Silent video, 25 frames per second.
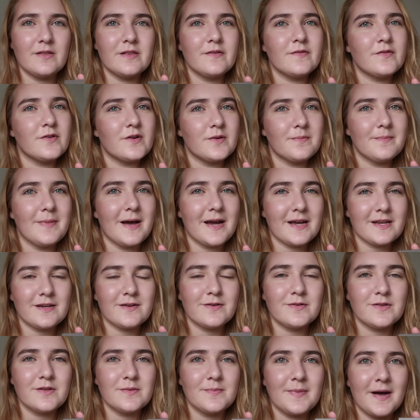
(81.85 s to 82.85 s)
and they've got a magnet
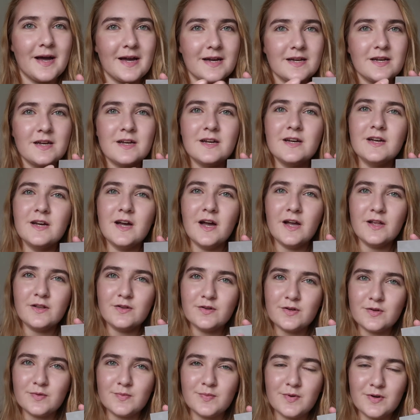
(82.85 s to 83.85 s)
on the back and
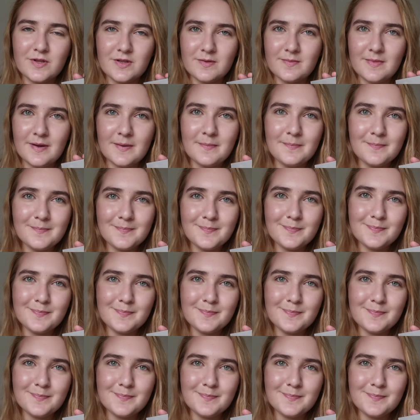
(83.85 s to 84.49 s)
you can put them in.